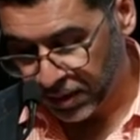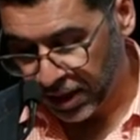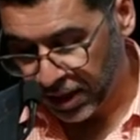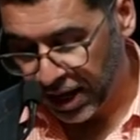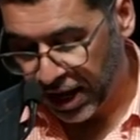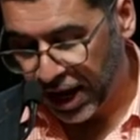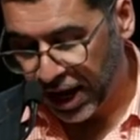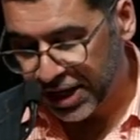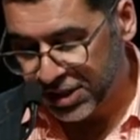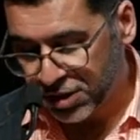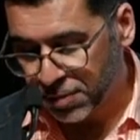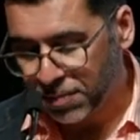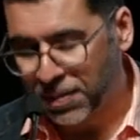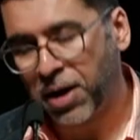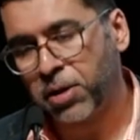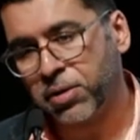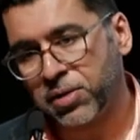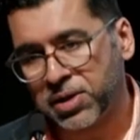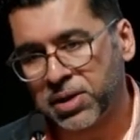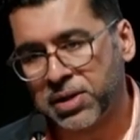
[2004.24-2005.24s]
Uh, it's
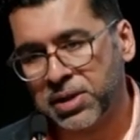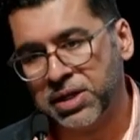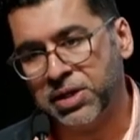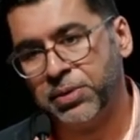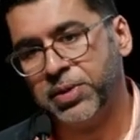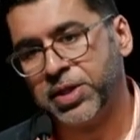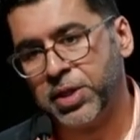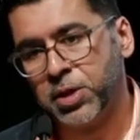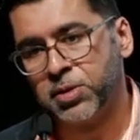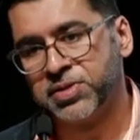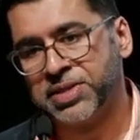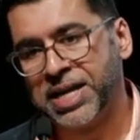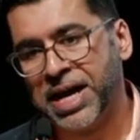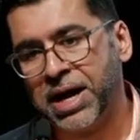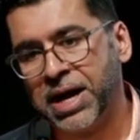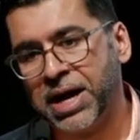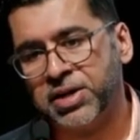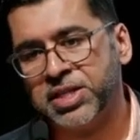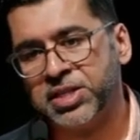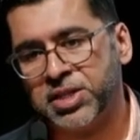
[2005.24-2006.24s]
about clearing those
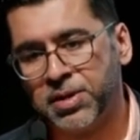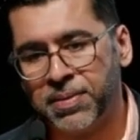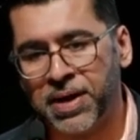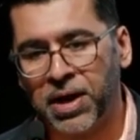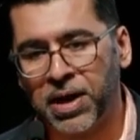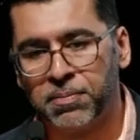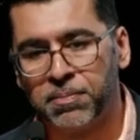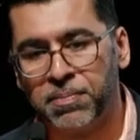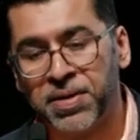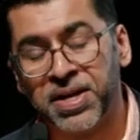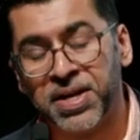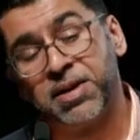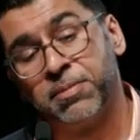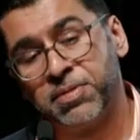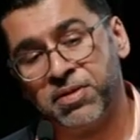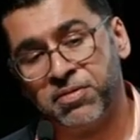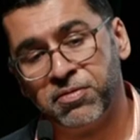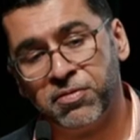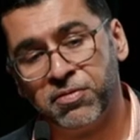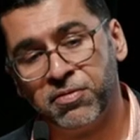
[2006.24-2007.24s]
out. It's about picking up the
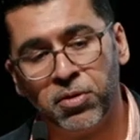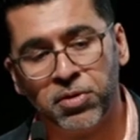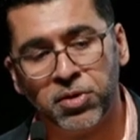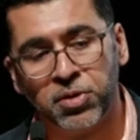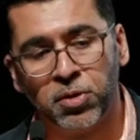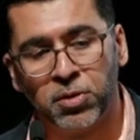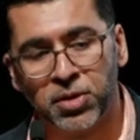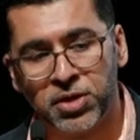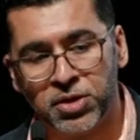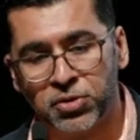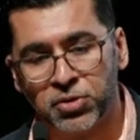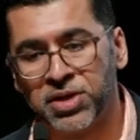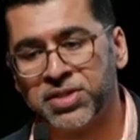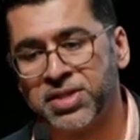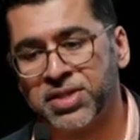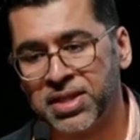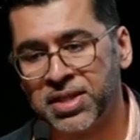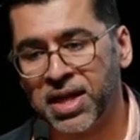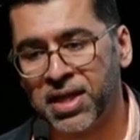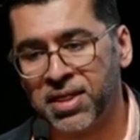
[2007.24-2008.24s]
phone or
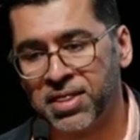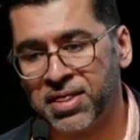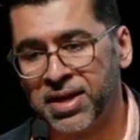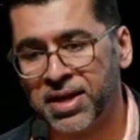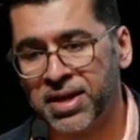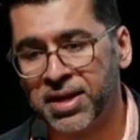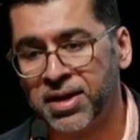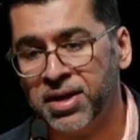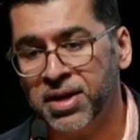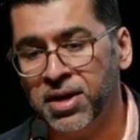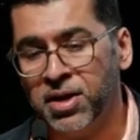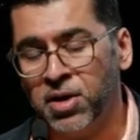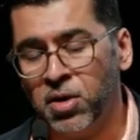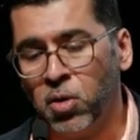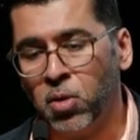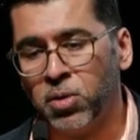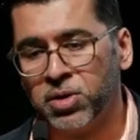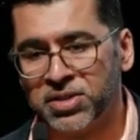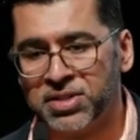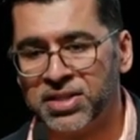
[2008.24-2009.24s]
addressing that thing
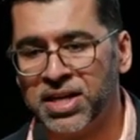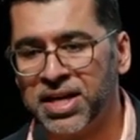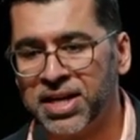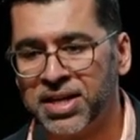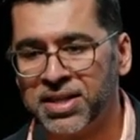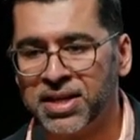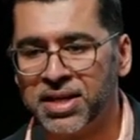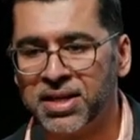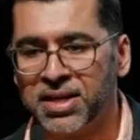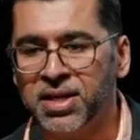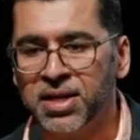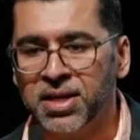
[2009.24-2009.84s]
or saying that,